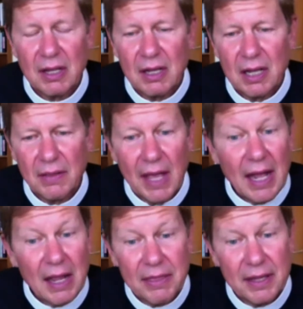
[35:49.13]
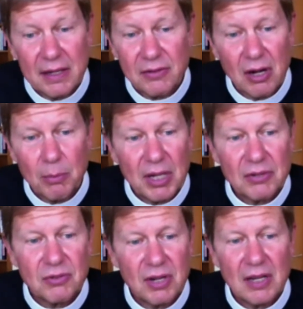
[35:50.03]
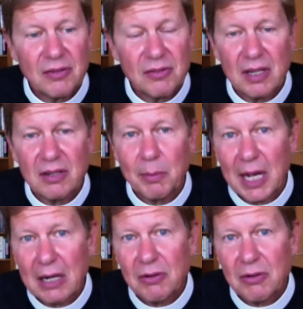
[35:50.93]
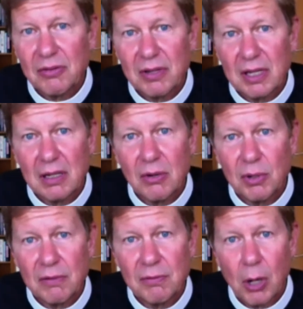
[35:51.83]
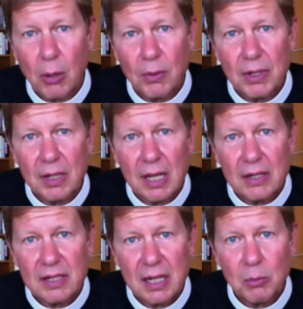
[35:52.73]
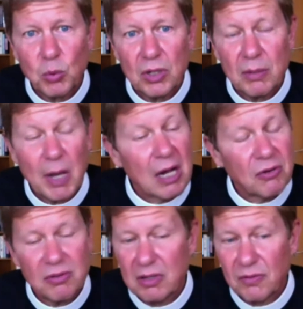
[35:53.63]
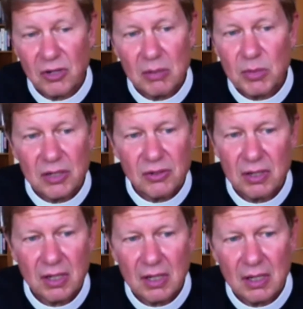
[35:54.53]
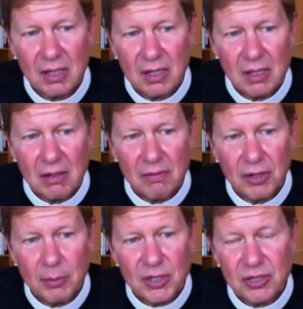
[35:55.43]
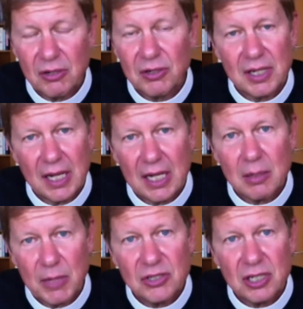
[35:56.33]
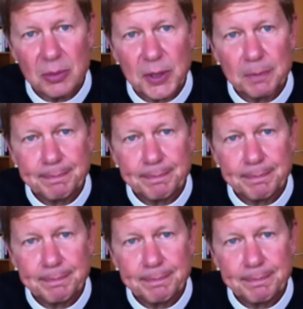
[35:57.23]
And that, I think, is our best chance at democracy going forward at a time when democracy is very much under attack, in my judgment.